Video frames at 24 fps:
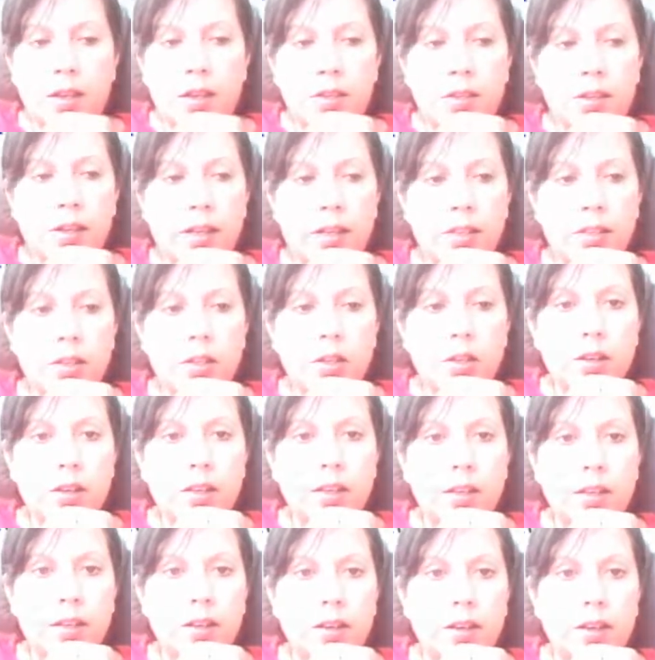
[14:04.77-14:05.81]
So let's look
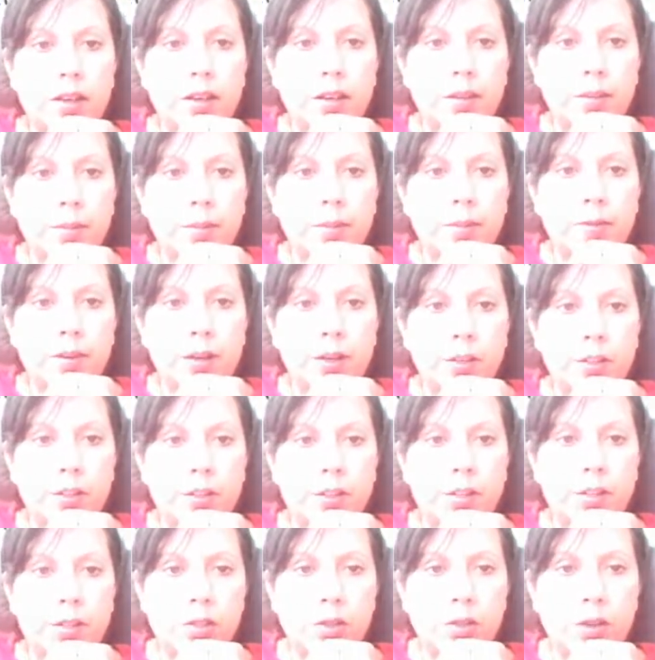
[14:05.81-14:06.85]
at our
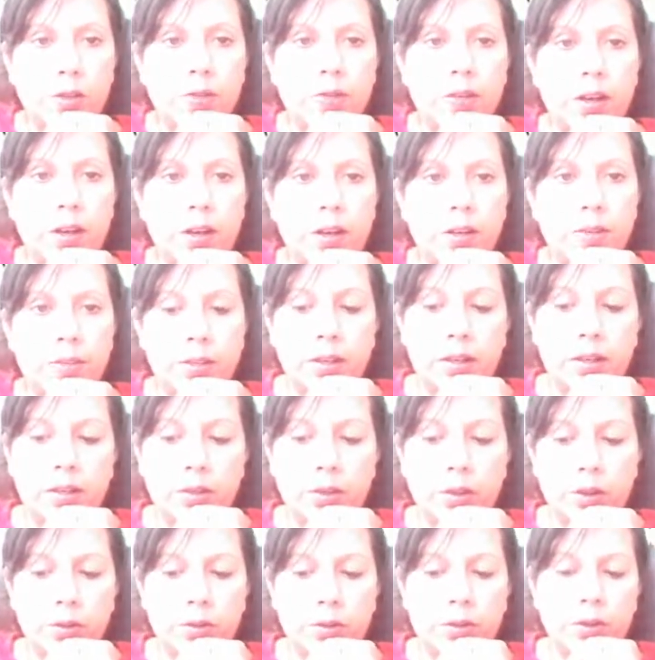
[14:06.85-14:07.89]
functions so far and our
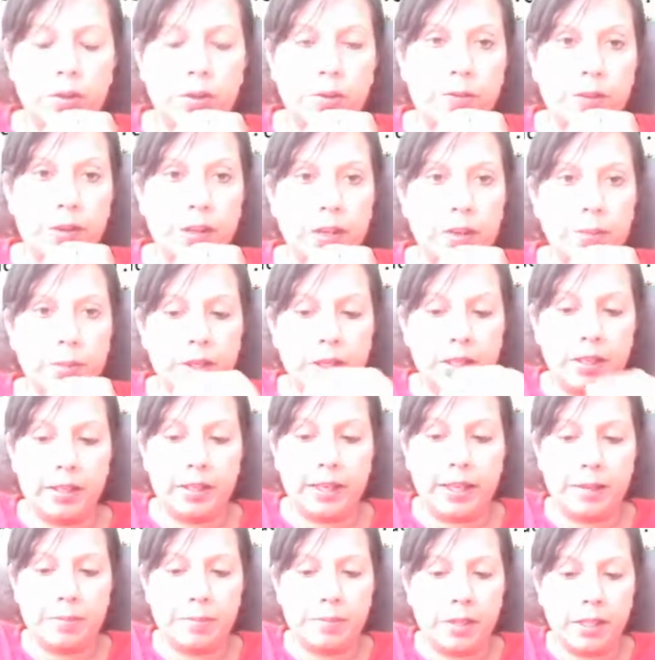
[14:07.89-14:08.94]
code so far. I'm going to
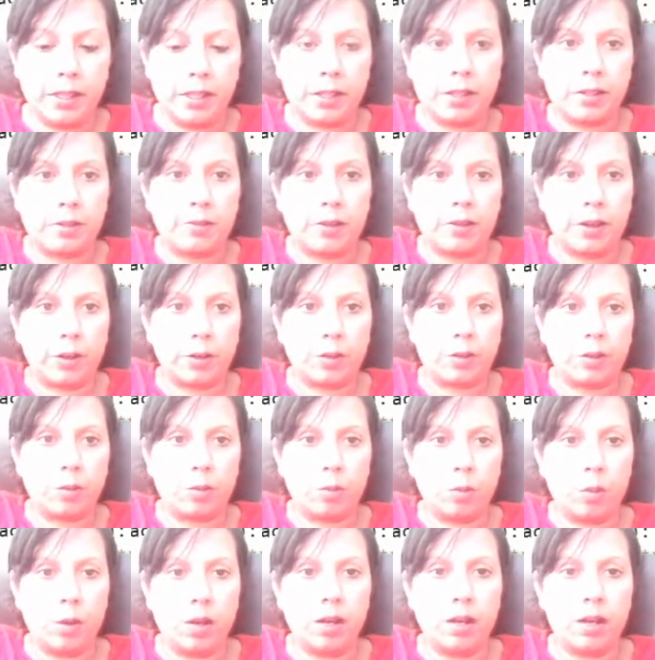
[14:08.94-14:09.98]
name this
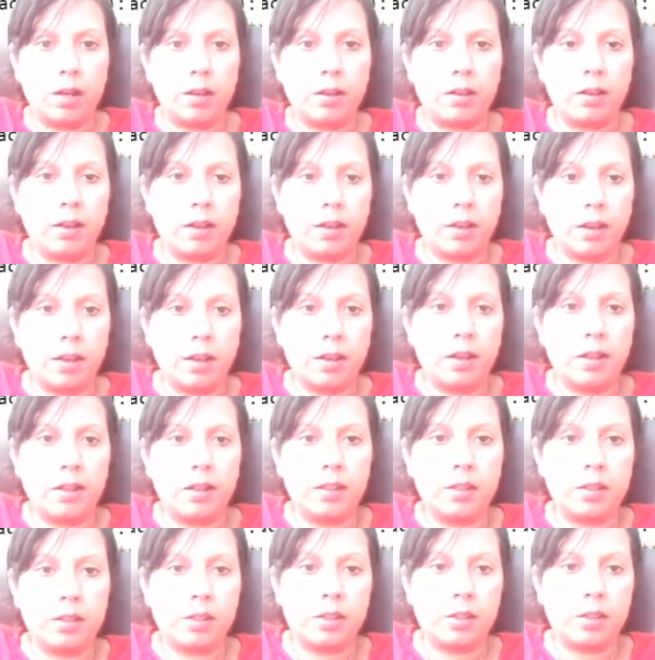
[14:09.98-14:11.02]
function 1.
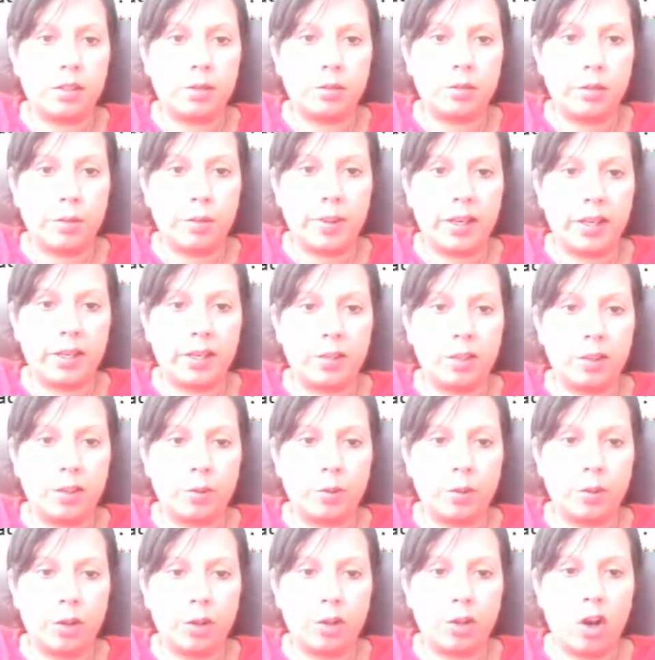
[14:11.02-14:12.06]
This is just to remind
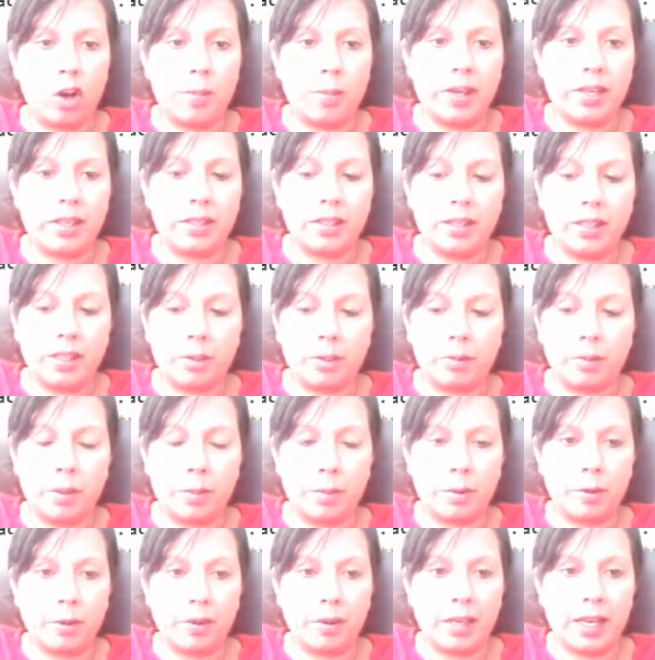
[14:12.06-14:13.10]
you what a comment is.
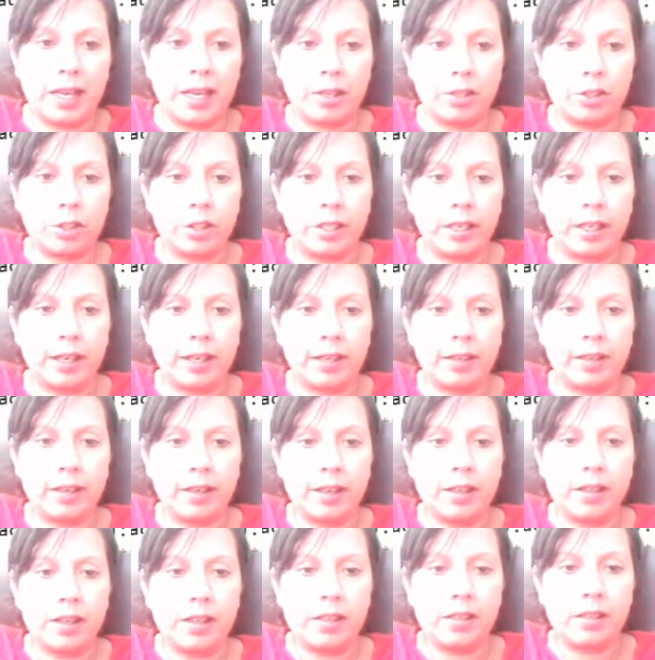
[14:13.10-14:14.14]
Remember, hashtag.
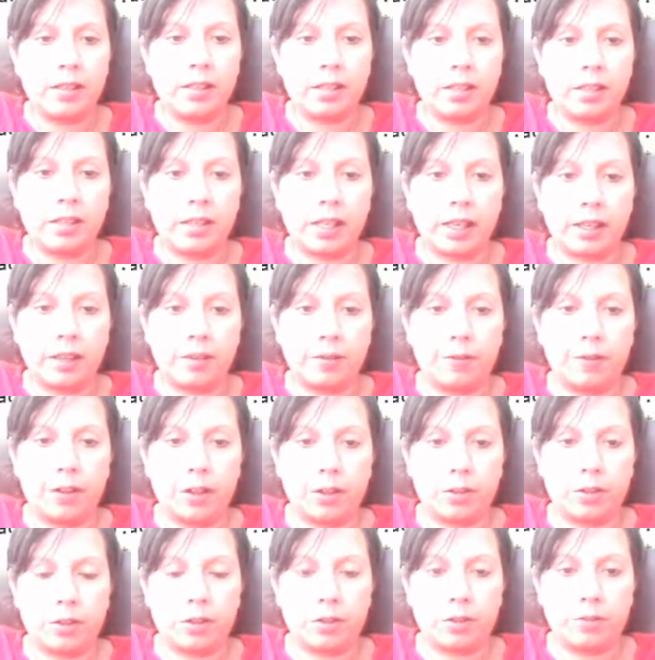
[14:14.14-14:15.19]
This is the second
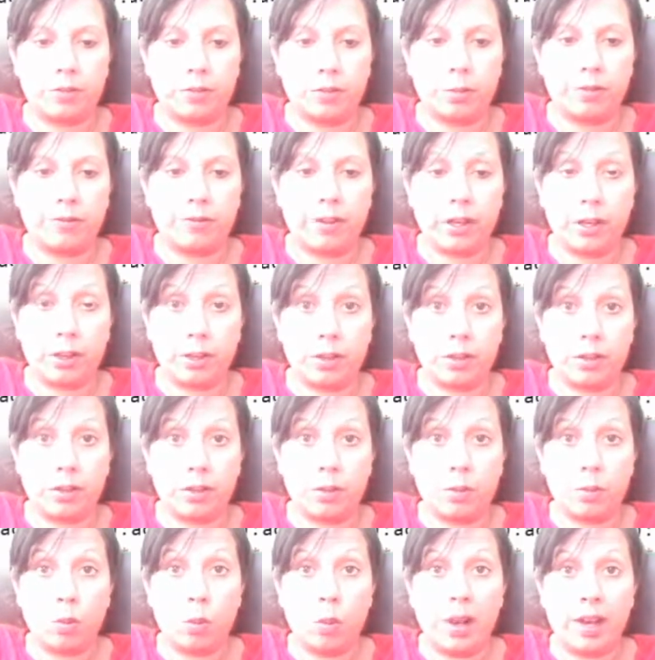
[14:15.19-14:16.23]
function
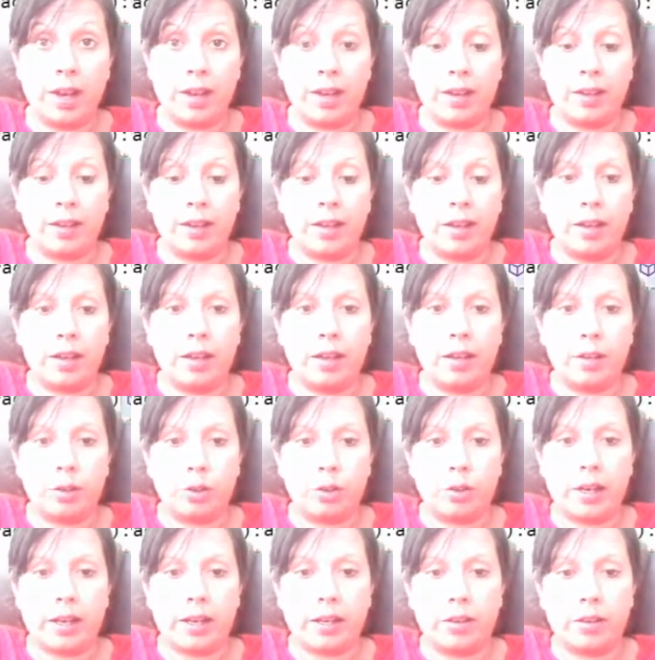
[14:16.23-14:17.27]
where a
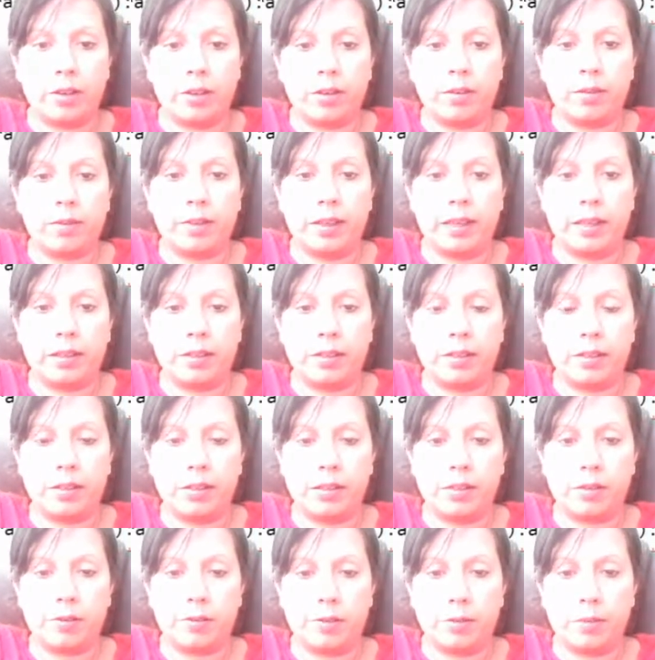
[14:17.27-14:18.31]
tracker
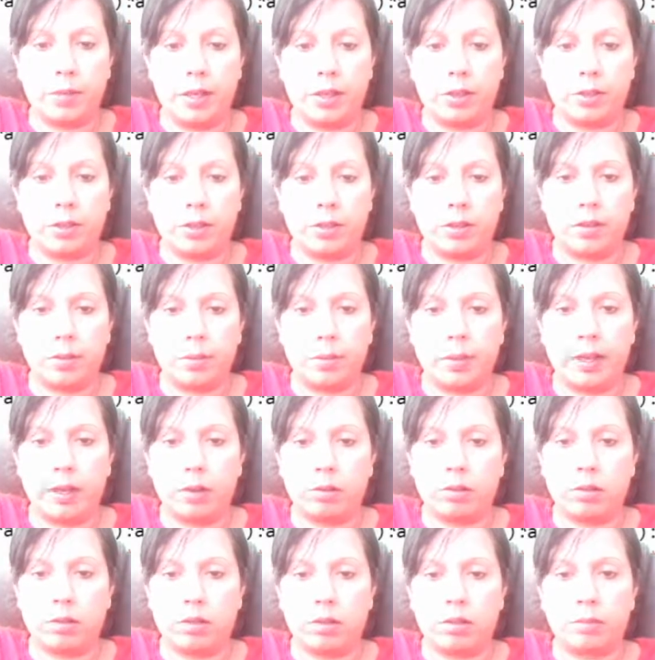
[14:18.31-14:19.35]
enters information
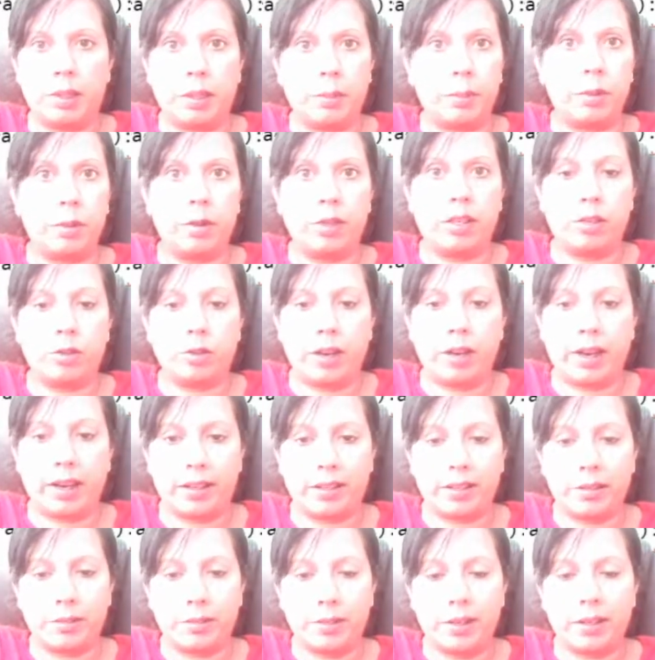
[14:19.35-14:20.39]
about people he's
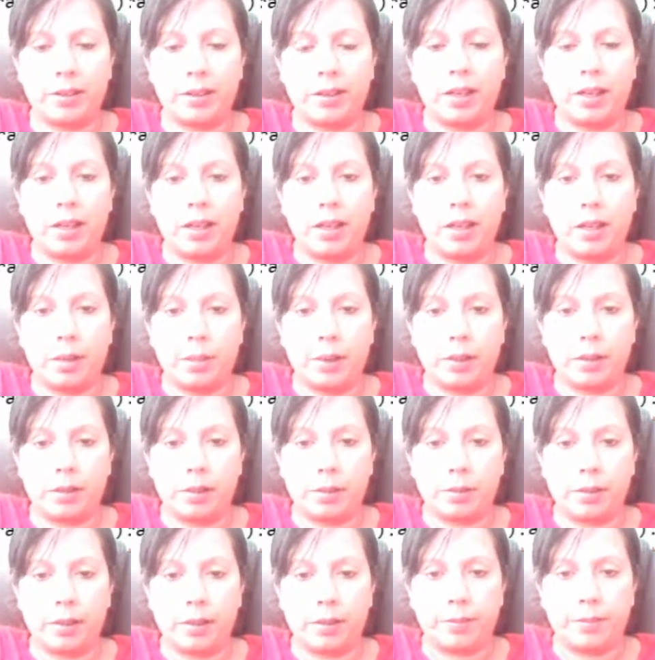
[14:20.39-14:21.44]
tracked, right? About
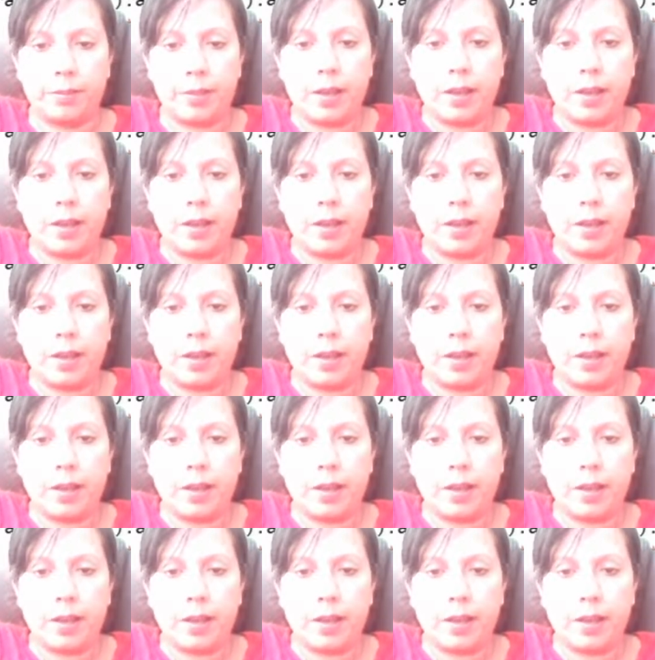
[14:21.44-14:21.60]
something.